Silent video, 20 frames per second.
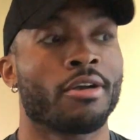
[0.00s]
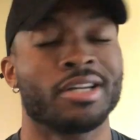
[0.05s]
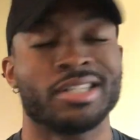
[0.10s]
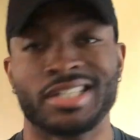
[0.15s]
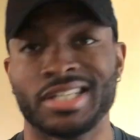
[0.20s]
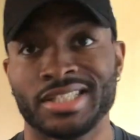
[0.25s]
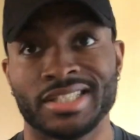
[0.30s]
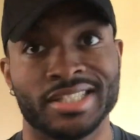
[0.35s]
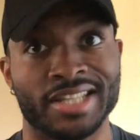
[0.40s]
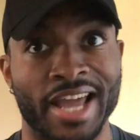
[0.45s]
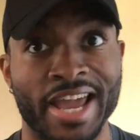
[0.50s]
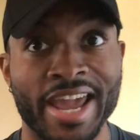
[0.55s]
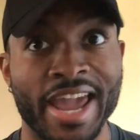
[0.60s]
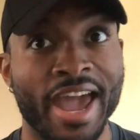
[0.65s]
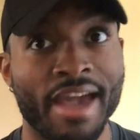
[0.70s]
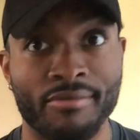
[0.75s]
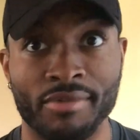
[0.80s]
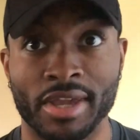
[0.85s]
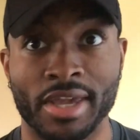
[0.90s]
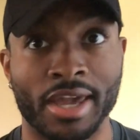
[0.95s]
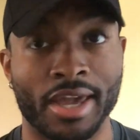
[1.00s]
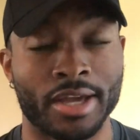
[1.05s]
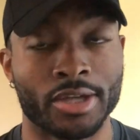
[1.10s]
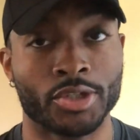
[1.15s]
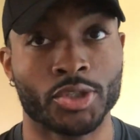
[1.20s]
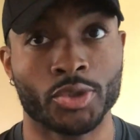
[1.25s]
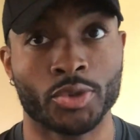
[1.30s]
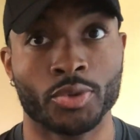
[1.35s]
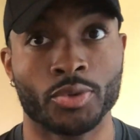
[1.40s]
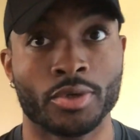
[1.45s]
Since they haven't
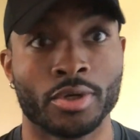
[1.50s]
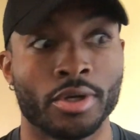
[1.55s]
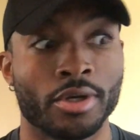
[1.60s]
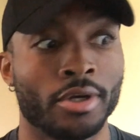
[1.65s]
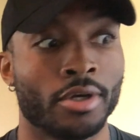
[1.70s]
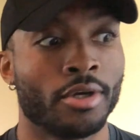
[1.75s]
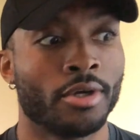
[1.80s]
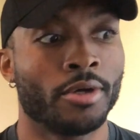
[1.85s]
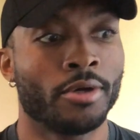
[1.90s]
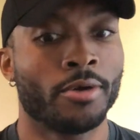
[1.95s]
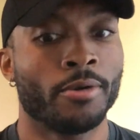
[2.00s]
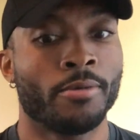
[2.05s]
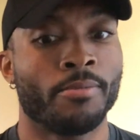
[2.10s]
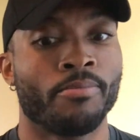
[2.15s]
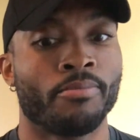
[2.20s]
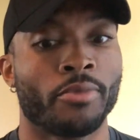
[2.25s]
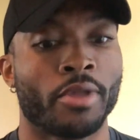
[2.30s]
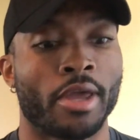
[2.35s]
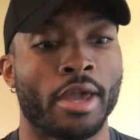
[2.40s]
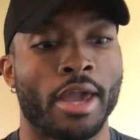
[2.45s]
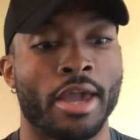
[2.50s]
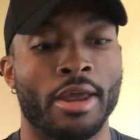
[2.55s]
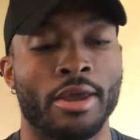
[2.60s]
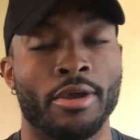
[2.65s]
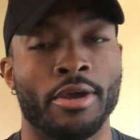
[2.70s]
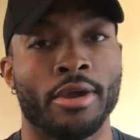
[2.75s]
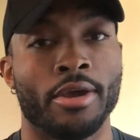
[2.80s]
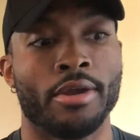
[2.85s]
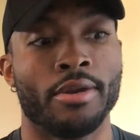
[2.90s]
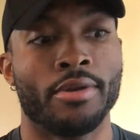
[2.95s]
canceled,
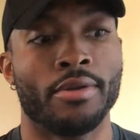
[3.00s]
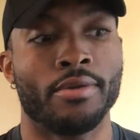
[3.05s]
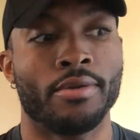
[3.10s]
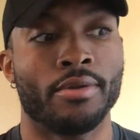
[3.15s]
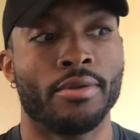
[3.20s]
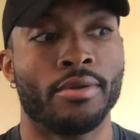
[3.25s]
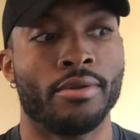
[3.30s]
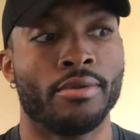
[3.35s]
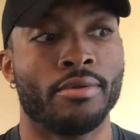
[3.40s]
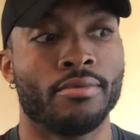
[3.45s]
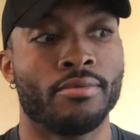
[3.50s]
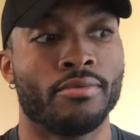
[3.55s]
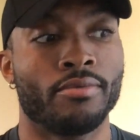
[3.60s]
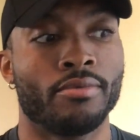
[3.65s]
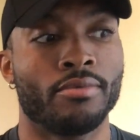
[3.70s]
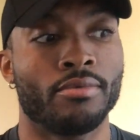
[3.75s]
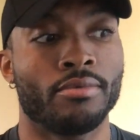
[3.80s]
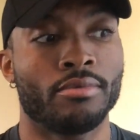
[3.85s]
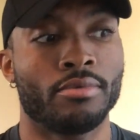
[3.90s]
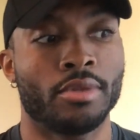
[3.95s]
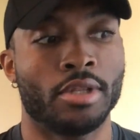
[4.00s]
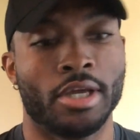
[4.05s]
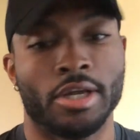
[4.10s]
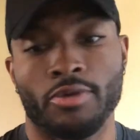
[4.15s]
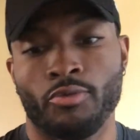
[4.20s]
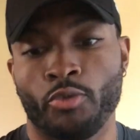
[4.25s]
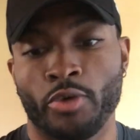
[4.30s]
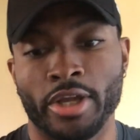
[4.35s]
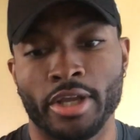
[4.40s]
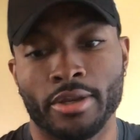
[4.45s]
and
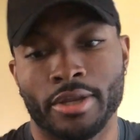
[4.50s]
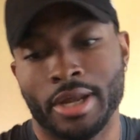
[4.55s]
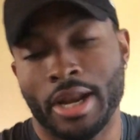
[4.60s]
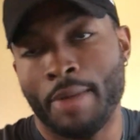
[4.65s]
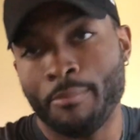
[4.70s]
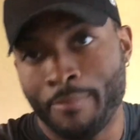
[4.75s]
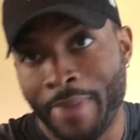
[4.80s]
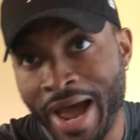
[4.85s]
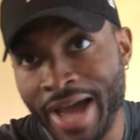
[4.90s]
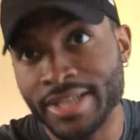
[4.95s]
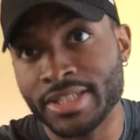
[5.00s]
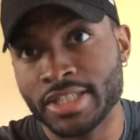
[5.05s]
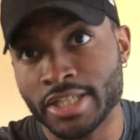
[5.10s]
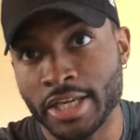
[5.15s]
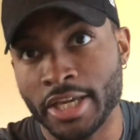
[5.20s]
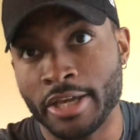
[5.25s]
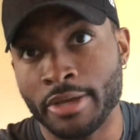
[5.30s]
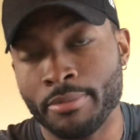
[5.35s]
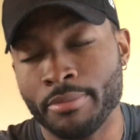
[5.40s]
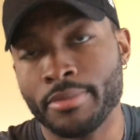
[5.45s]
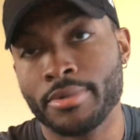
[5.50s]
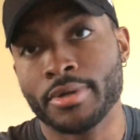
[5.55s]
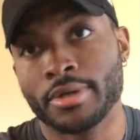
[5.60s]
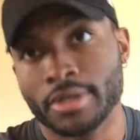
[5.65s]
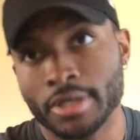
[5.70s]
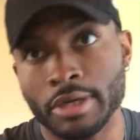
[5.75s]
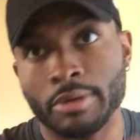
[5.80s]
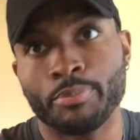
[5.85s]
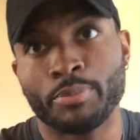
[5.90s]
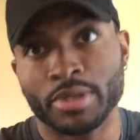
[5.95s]
then my team
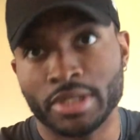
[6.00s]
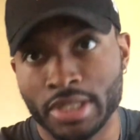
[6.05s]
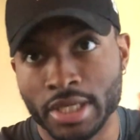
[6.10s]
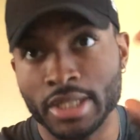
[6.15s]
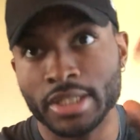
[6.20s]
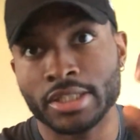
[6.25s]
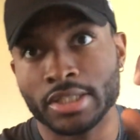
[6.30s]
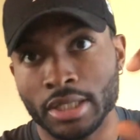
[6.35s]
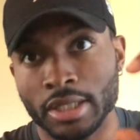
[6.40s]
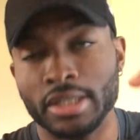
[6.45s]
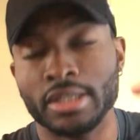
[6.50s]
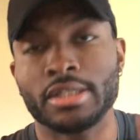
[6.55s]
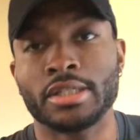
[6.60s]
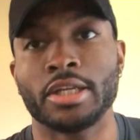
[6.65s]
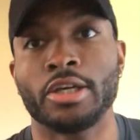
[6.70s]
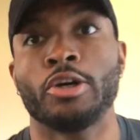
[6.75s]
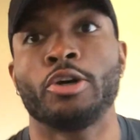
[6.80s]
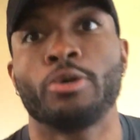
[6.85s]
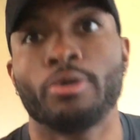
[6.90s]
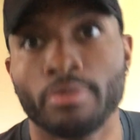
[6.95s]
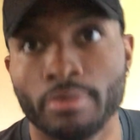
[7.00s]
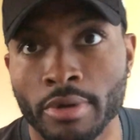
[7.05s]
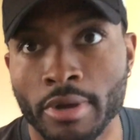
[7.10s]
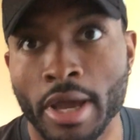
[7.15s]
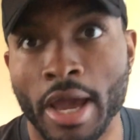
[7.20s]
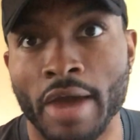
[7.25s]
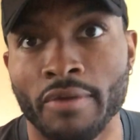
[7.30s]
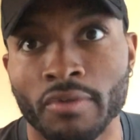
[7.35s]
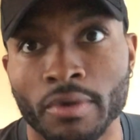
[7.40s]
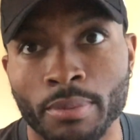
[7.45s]
could potentially still
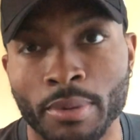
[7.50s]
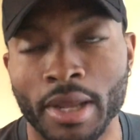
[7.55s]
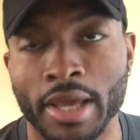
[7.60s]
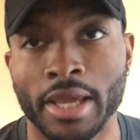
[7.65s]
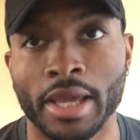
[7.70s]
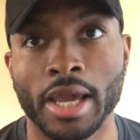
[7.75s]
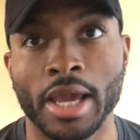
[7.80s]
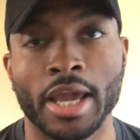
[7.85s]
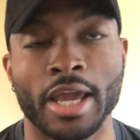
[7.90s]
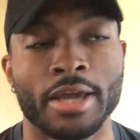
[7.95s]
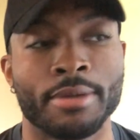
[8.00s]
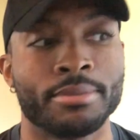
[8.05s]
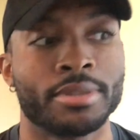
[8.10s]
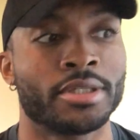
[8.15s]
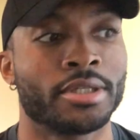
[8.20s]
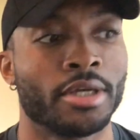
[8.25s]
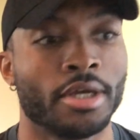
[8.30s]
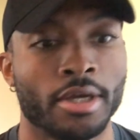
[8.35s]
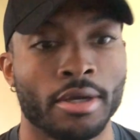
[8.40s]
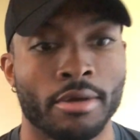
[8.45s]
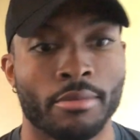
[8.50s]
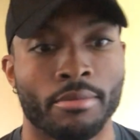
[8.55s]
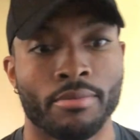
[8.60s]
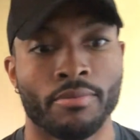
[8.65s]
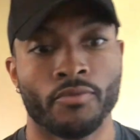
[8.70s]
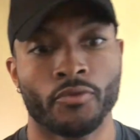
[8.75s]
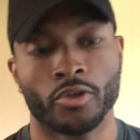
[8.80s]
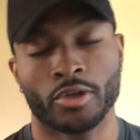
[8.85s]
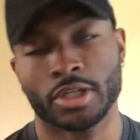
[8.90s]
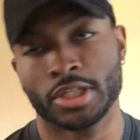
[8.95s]
have to play games
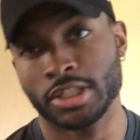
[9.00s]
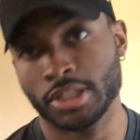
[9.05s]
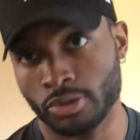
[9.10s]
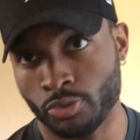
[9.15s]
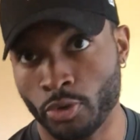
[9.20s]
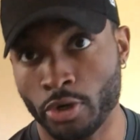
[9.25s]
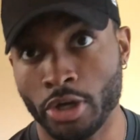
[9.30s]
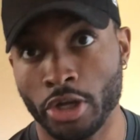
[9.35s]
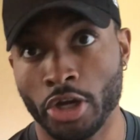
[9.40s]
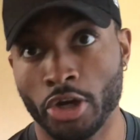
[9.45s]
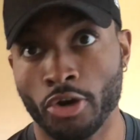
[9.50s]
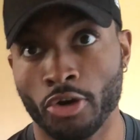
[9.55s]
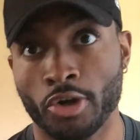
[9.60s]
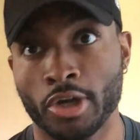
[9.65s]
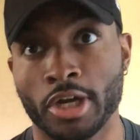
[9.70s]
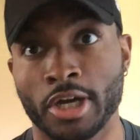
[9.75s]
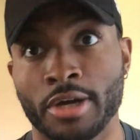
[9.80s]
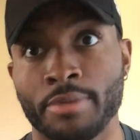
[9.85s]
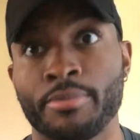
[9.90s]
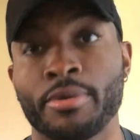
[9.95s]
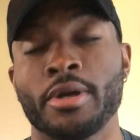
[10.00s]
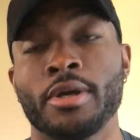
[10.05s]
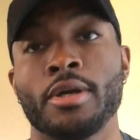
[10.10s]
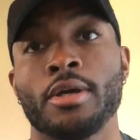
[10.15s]
since we're in the Eurocup.